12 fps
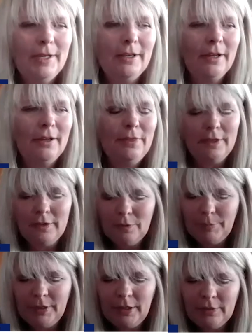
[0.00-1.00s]
I think it's
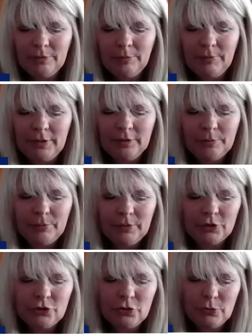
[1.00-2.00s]
because municipal
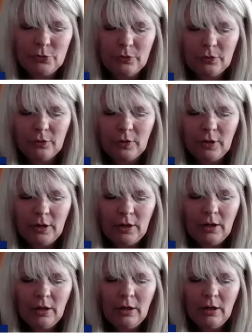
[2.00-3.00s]
issues
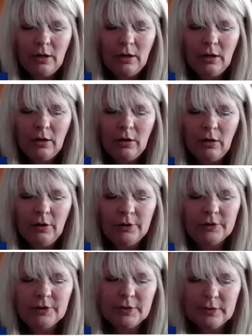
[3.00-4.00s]

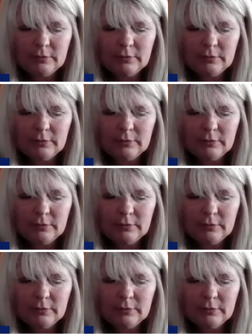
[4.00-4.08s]
aren't